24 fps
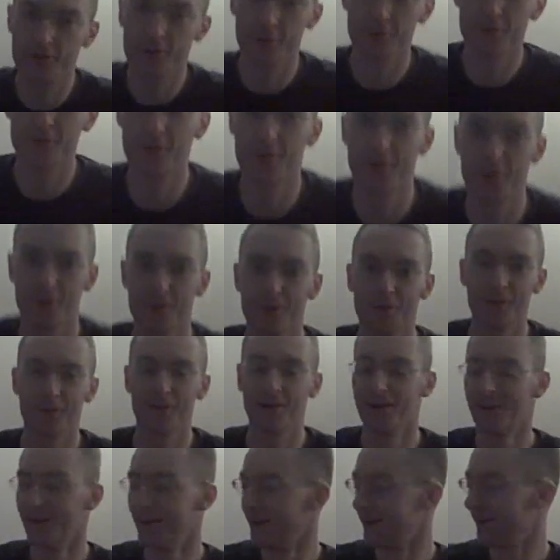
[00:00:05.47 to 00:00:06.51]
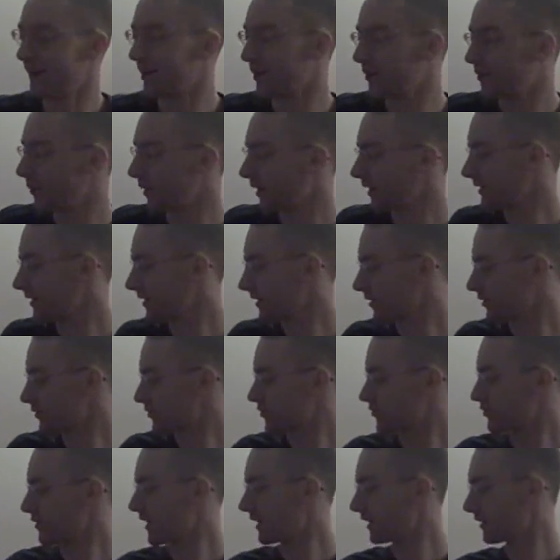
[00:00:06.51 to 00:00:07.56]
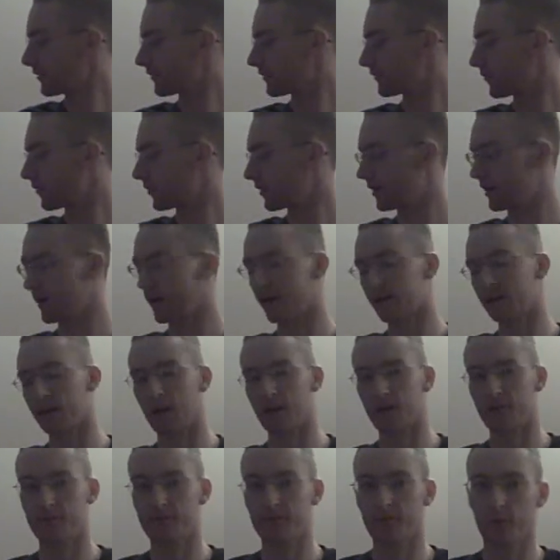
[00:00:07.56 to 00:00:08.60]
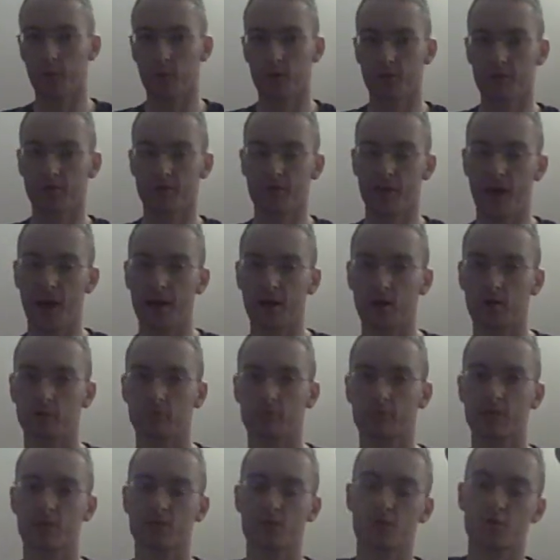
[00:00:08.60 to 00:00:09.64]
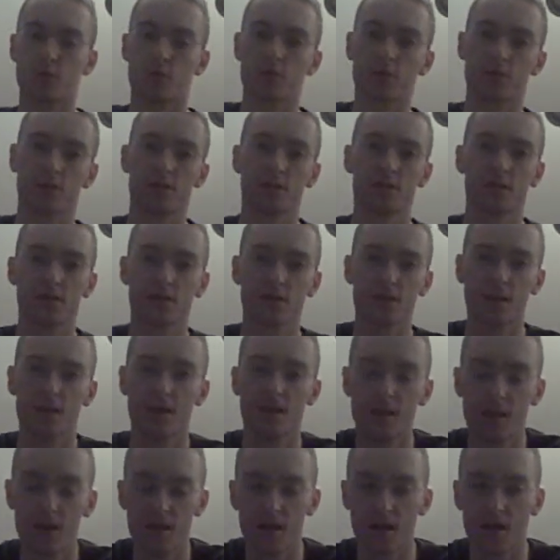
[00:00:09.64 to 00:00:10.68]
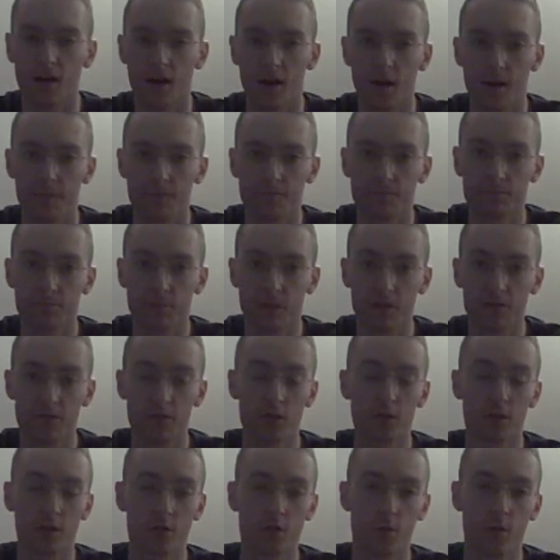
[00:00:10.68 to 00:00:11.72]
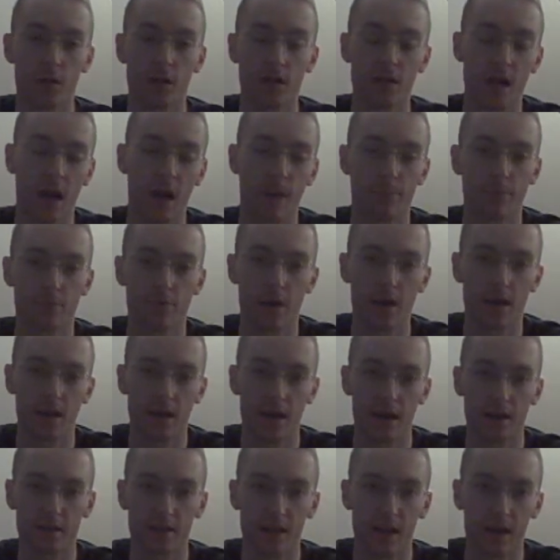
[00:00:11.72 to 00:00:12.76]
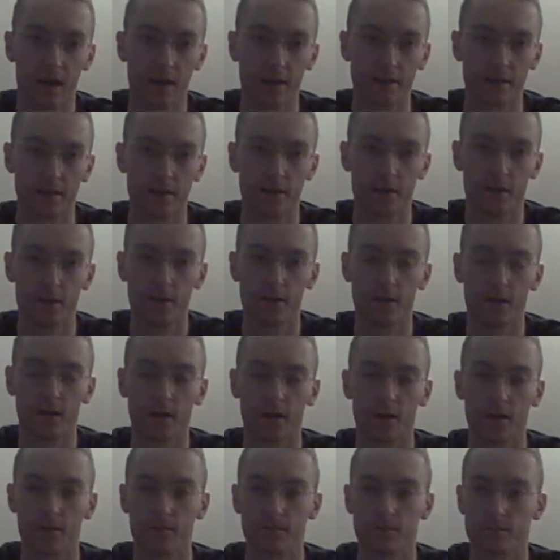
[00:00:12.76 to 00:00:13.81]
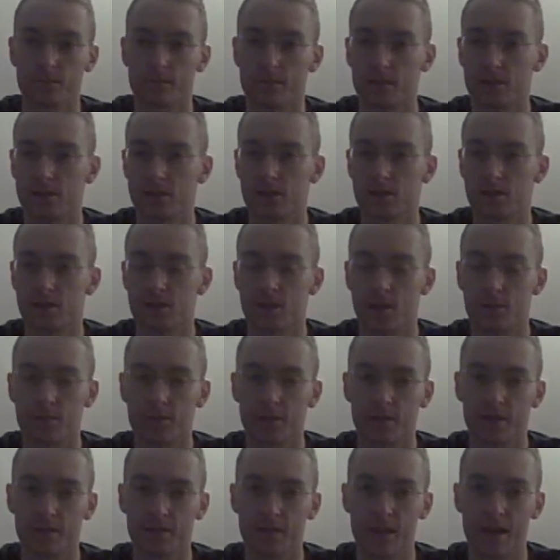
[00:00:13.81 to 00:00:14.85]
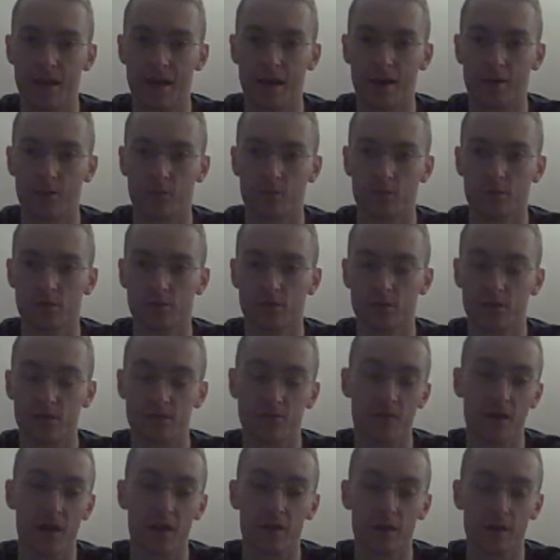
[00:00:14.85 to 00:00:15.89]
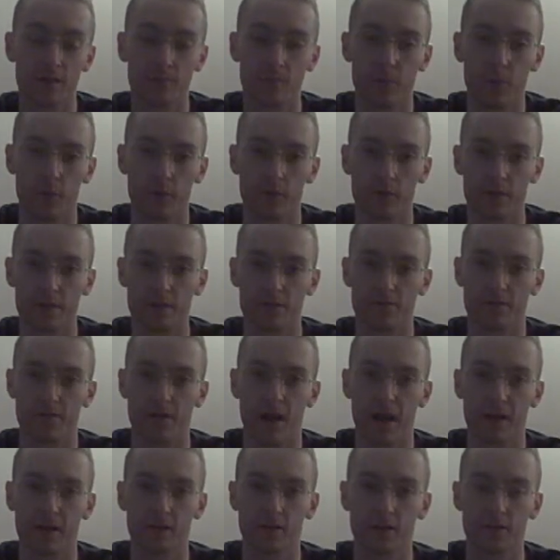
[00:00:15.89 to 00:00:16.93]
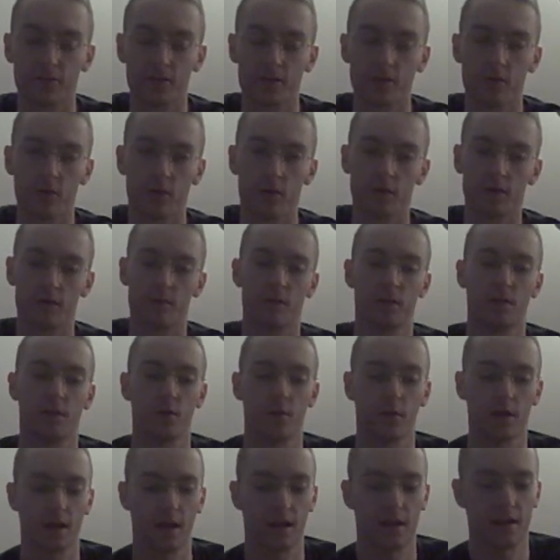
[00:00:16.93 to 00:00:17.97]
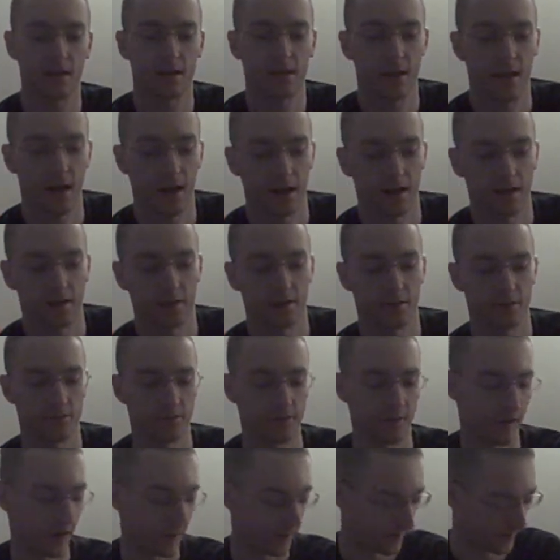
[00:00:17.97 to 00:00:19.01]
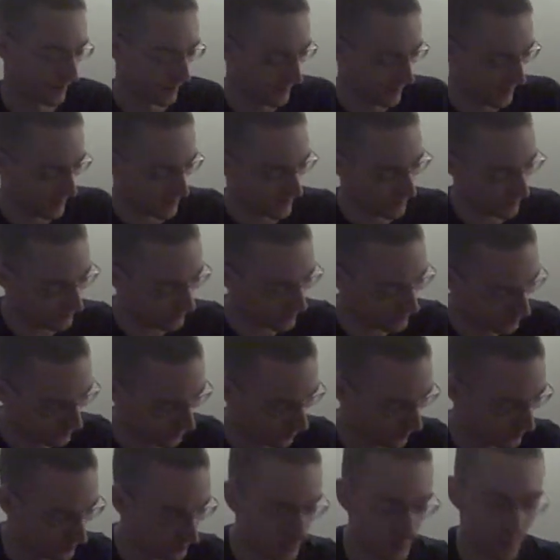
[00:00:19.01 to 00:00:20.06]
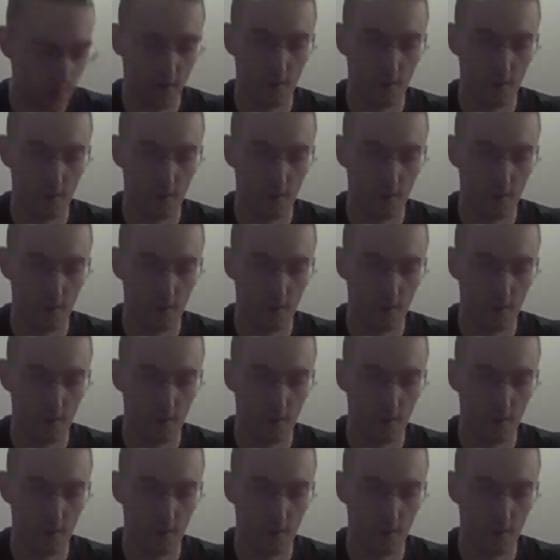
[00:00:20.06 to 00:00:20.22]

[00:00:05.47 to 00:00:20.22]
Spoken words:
to do a quick little training for you on 4 vital resources if you're going to do any copywriting online. This is something that it's very important. It's vital if you're going to be doing any kind of, I love you too.